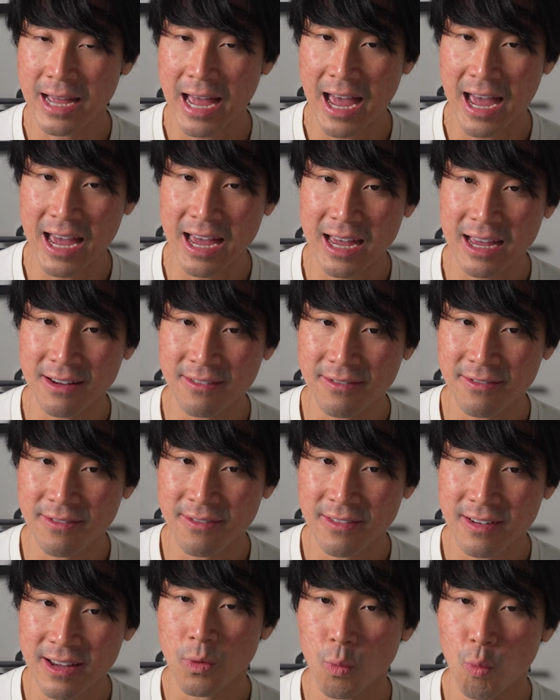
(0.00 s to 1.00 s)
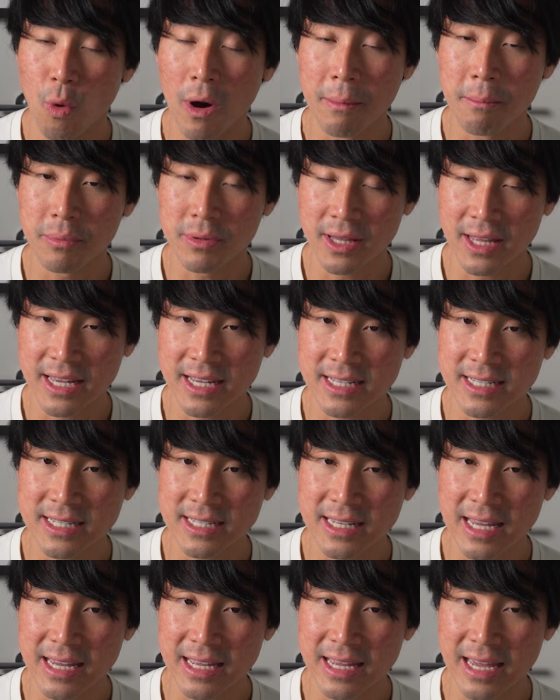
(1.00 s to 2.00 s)
have one
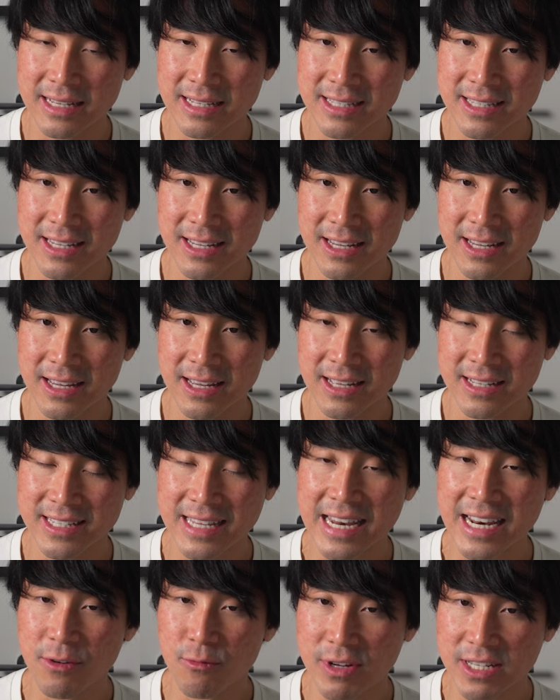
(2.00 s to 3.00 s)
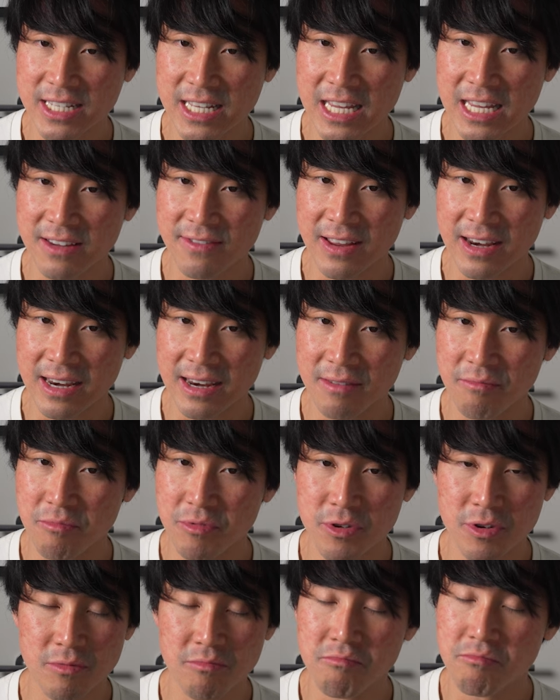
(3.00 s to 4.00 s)
place to send and receive and
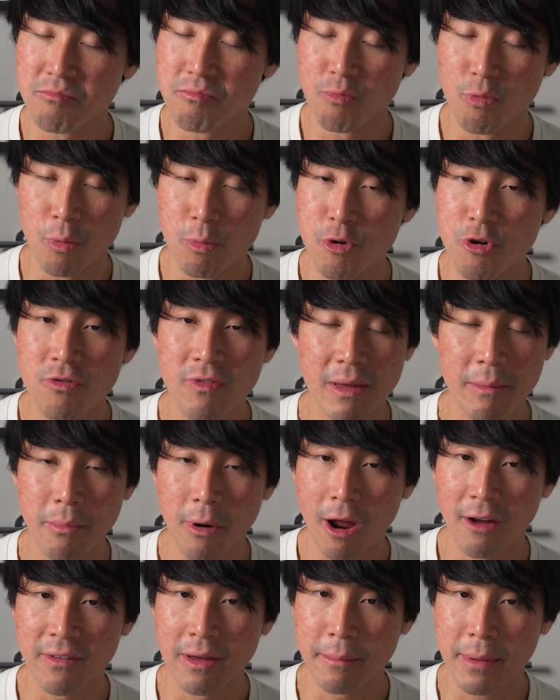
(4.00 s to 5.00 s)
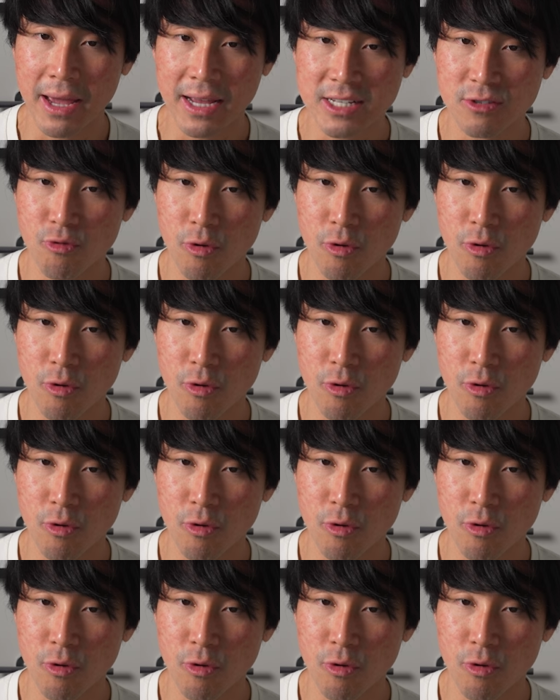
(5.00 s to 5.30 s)
remove ImprovMX,